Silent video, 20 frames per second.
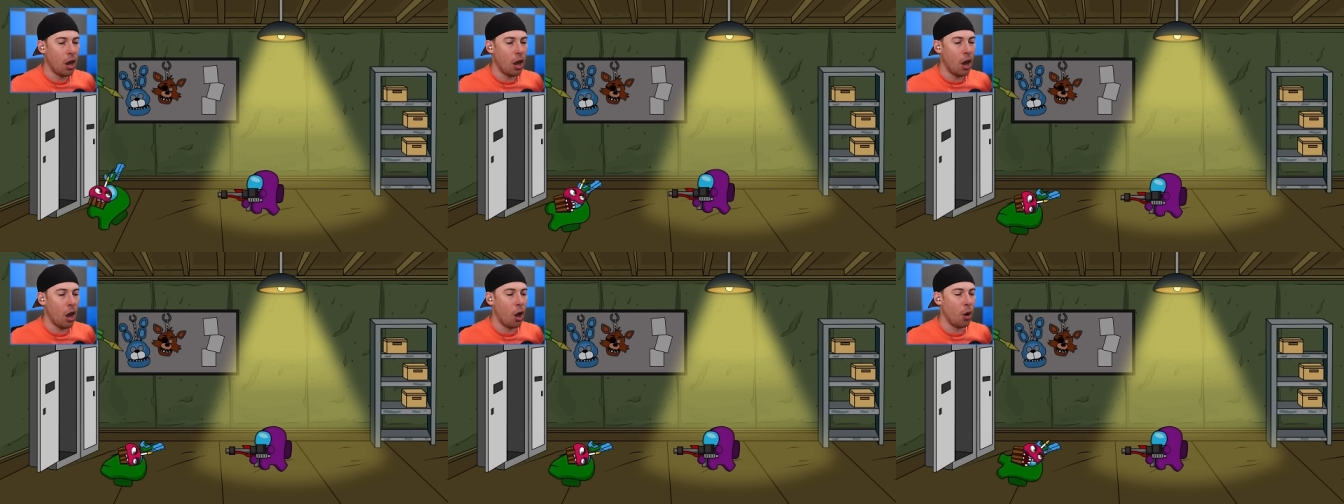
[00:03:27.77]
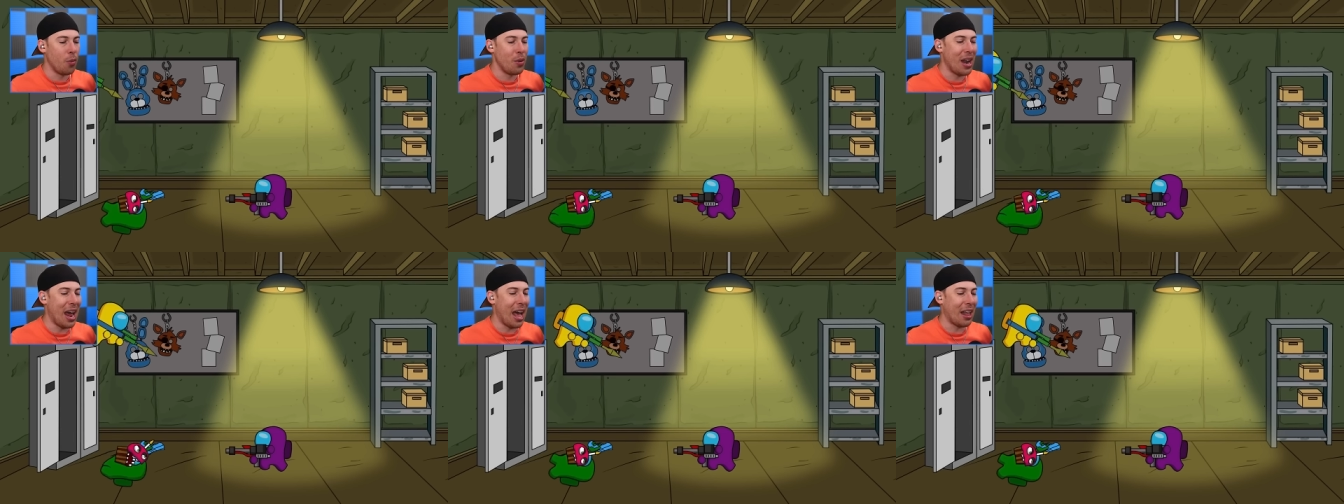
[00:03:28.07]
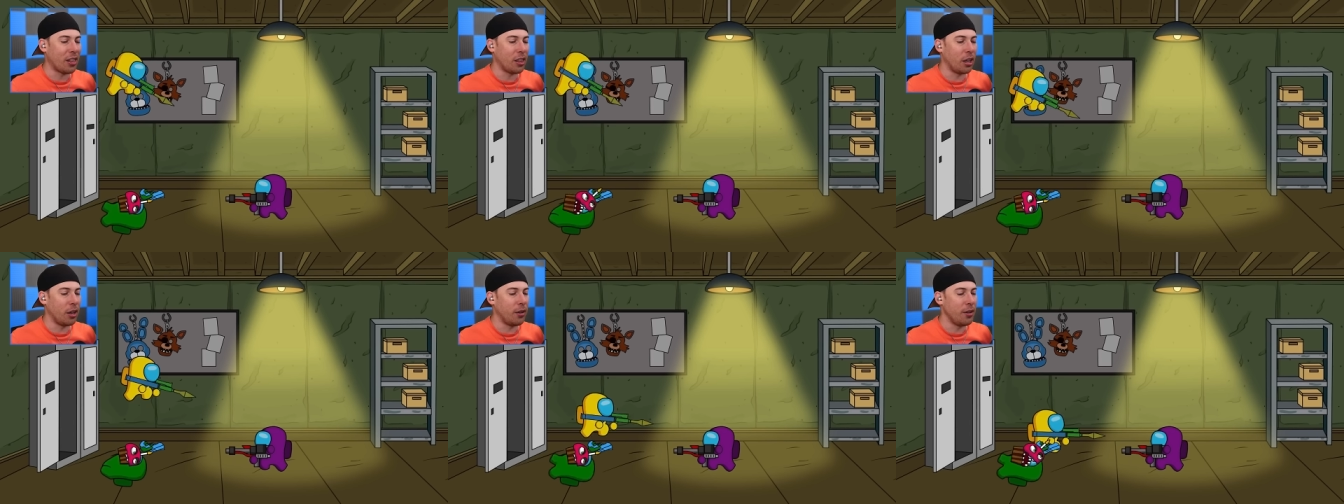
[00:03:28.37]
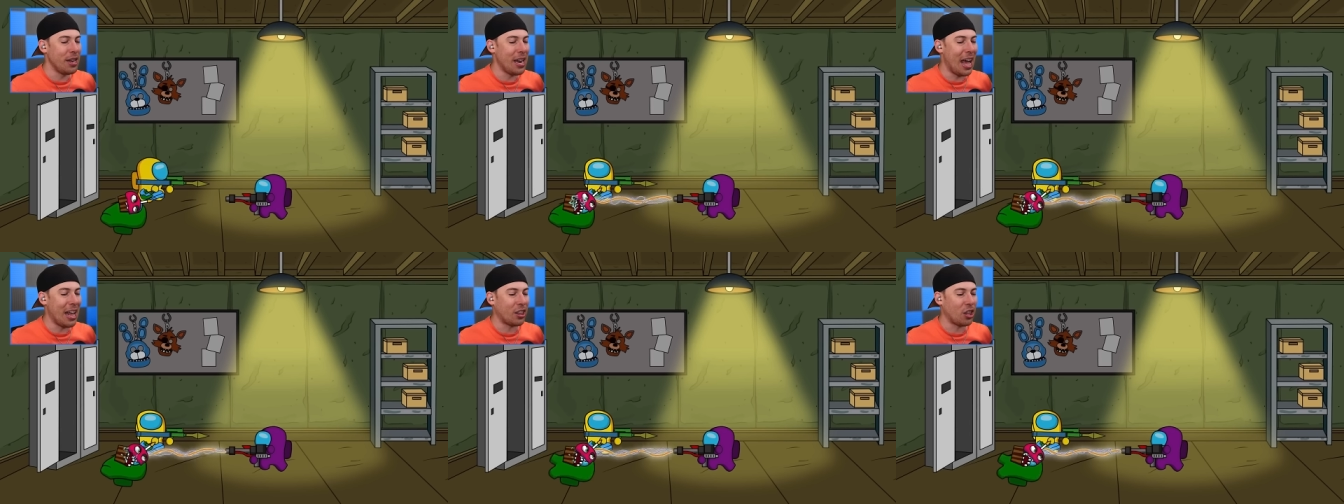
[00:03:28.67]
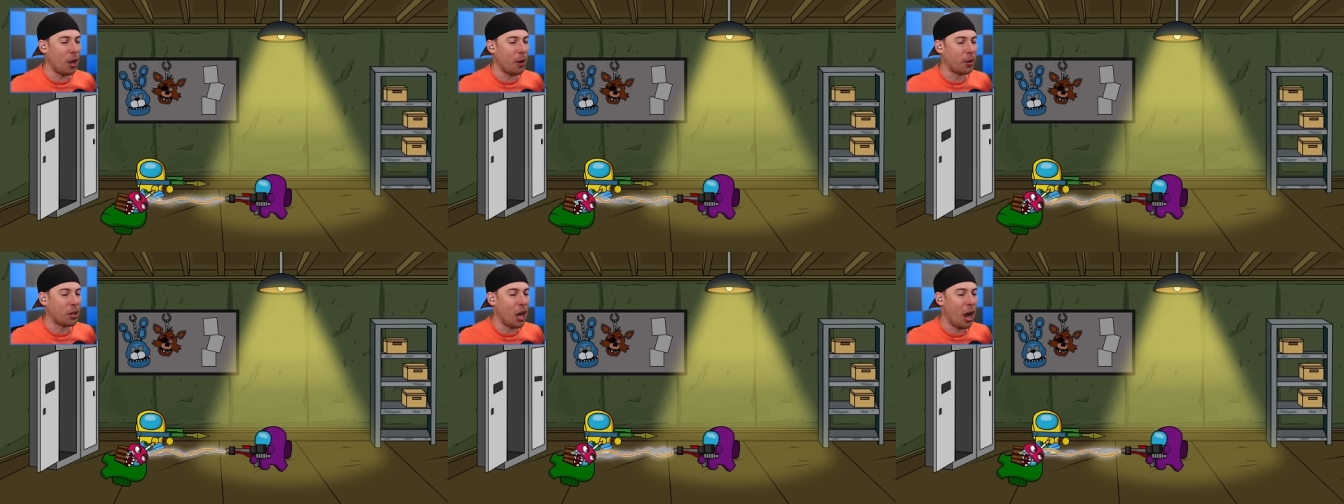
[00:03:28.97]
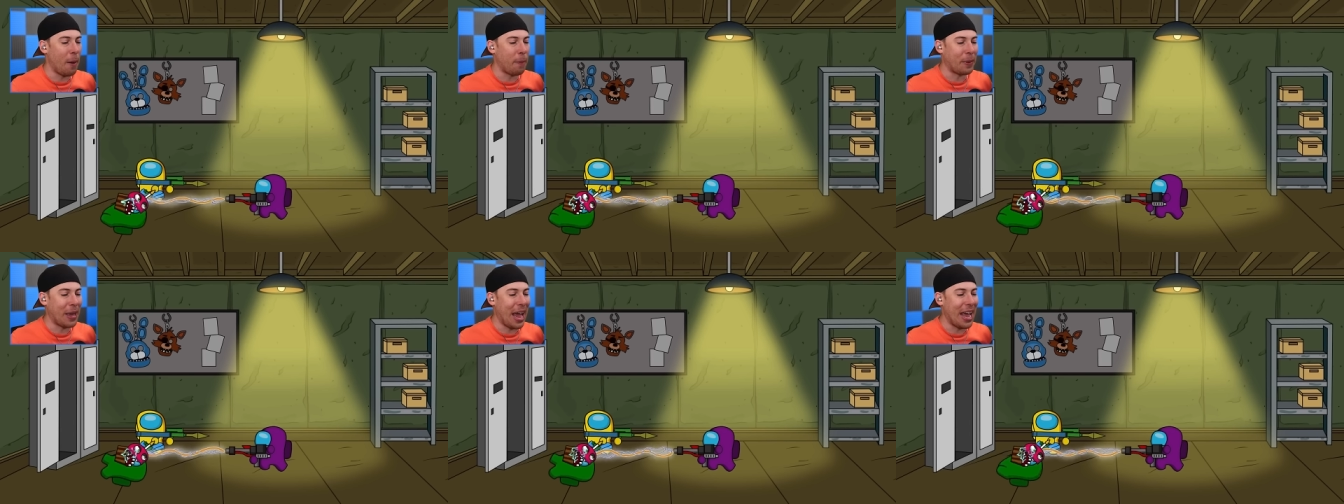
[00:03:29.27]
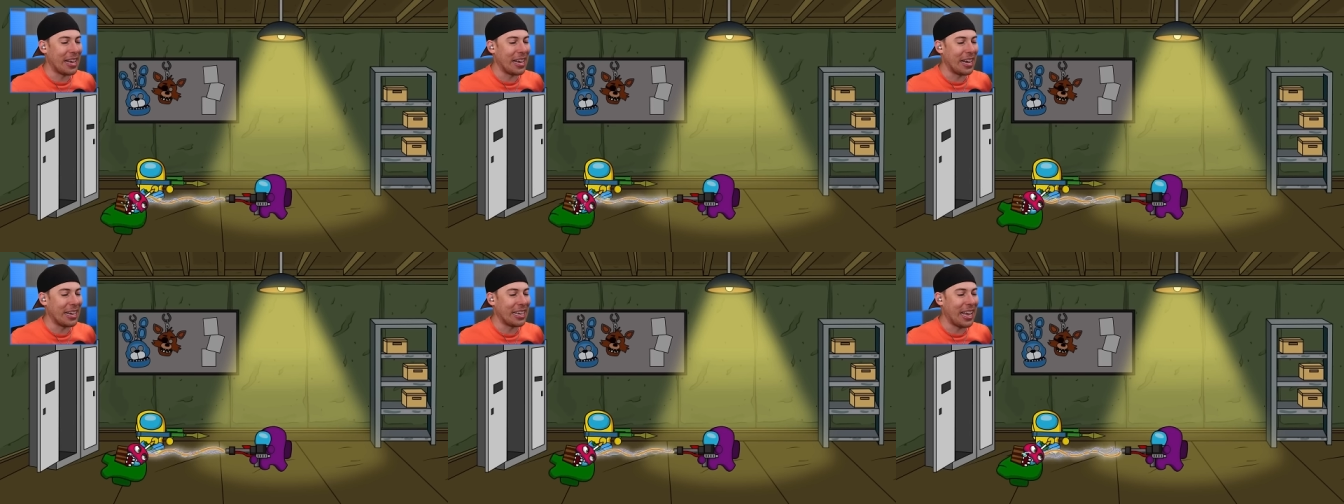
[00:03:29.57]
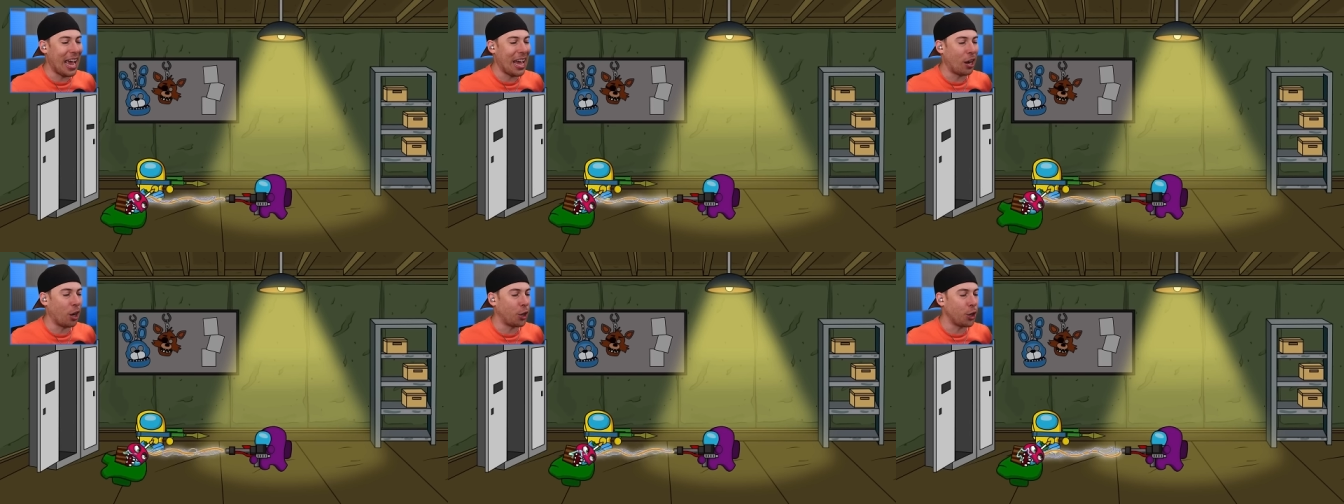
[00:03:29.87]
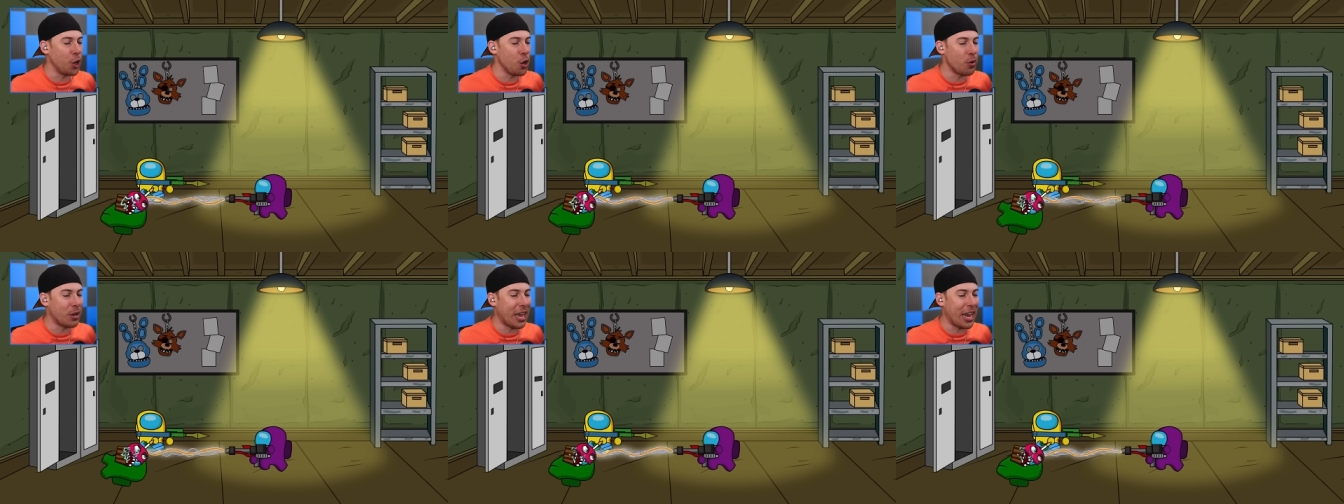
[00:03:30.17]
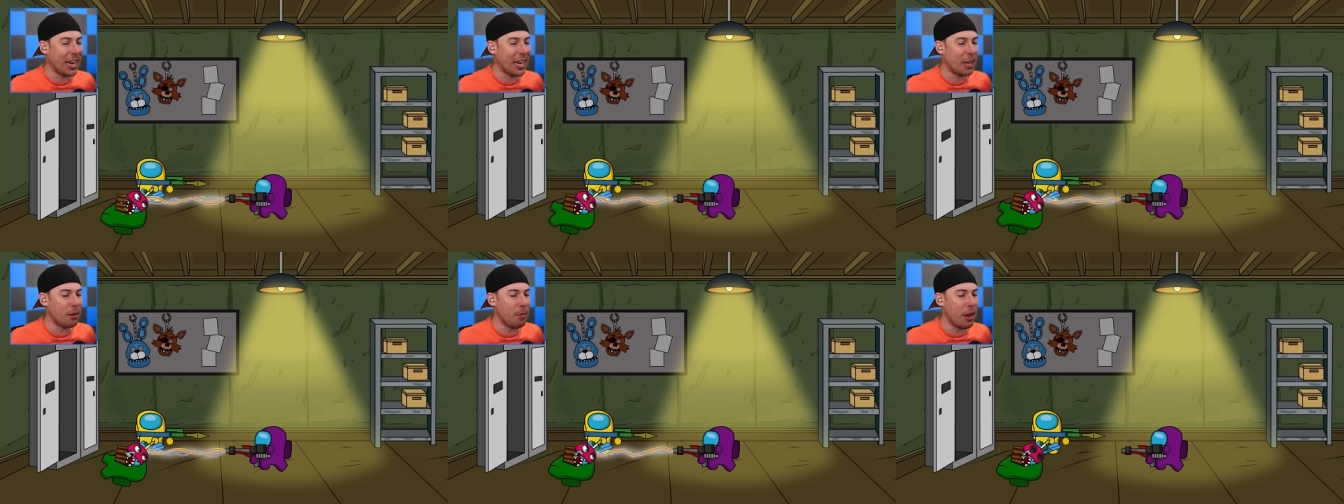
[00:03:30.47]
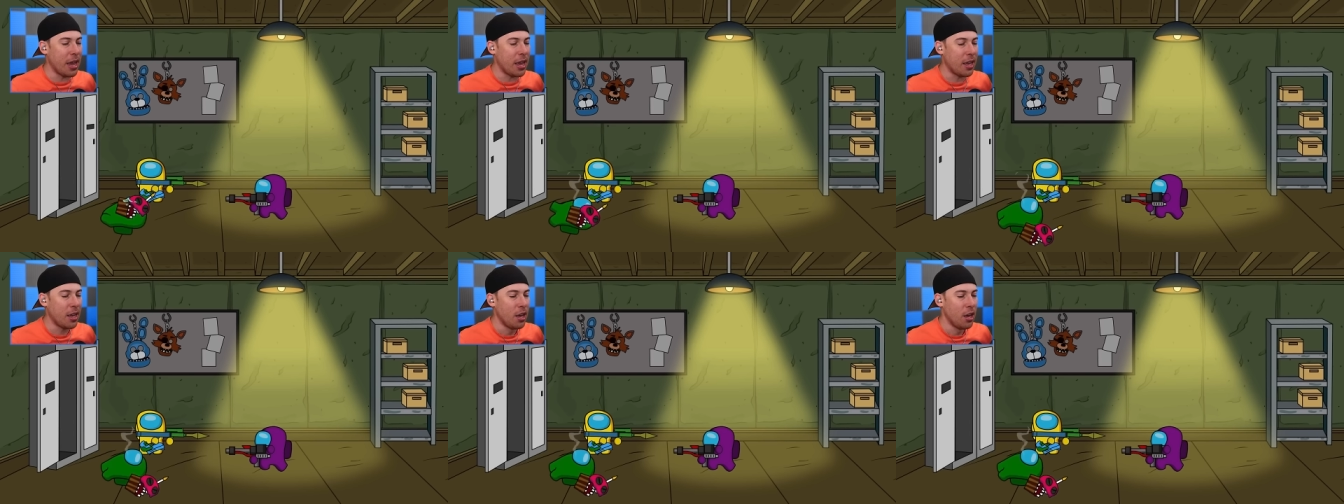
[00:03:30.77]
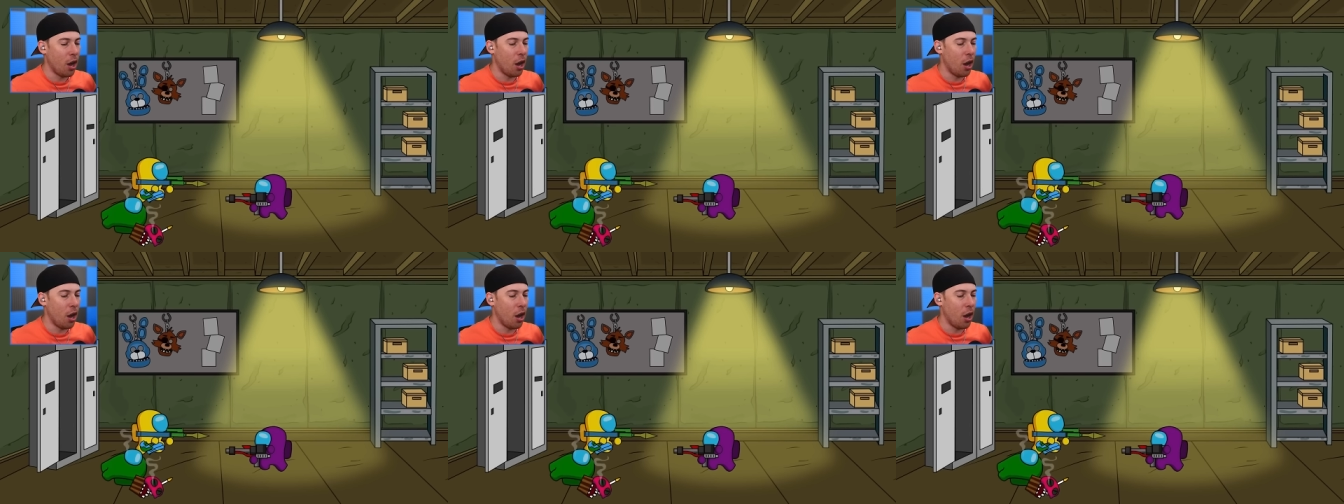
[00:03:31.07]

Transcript: Oh, not the, not the cupcake again. Are you kidding me?